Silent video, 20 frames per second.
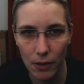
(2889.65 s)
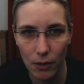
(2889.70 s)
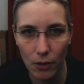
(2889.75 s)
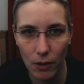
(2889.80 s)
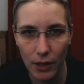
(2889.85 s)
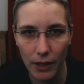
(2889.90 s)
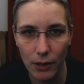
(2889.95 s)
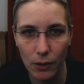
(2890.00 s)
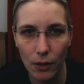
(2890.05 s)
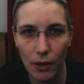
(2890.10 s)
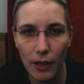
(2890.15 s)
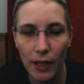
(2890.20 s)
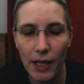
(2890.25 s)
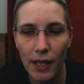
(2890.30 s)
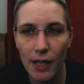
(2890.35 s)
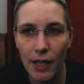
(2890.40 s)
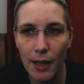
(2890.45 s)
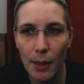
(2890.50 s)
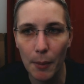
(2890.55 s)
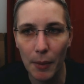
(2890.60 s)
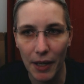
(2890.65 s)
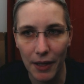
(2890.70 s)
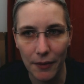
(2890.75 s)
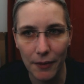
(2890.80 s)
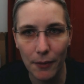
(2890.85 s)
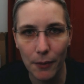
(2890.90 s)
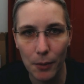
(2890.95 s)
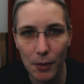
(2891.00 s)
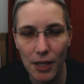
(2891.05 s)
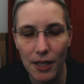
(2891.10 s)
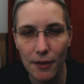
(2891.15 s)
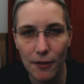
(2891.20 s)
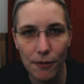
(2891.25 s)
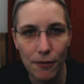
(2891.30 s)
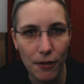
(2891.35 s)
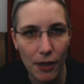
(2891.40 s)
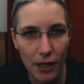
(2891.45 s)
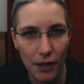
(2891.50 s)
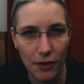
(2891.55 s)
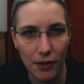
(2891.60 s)
In all in all, Python 3 is
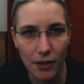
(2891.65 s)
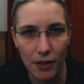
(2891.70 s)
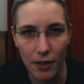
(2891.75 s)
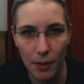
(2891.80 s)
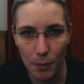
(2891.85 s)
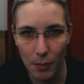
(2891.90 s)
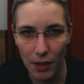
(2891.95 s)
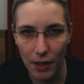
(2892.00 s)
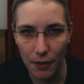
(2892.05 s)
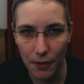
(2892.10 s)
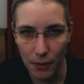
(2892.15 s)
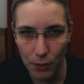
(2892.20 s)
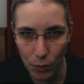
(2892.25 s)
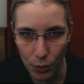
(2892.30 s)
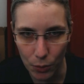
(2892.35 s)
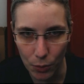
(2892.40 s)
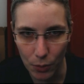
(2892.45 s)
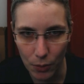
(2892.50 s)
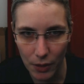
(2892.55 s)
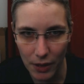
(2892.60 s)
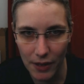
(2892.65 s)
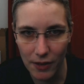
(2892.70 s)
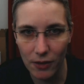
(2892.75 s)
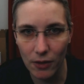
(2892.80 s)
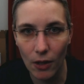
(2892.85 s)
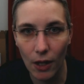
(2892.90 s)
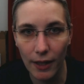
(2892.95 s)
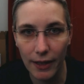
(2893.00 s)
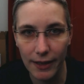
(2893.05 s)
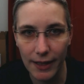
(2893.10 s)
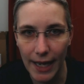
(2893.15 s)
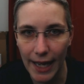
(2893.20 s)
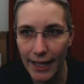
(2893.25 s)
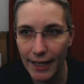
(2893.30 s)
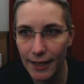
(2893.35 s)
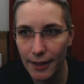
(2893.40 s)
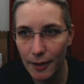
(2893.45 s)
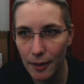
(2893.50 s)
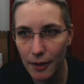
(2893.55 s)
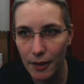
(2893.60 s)
faster than Python 2. It's not
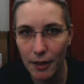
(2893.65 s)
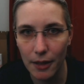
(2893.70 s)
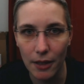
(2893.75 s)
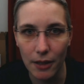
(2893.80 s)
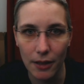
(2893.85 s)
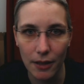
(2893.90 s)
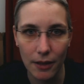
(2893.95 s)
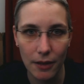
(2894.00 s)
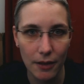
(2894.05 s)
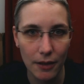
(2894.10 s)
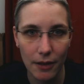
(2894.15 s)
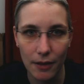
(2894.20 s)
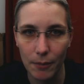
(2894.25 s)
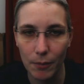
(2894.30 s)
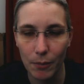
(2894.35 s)
like uh,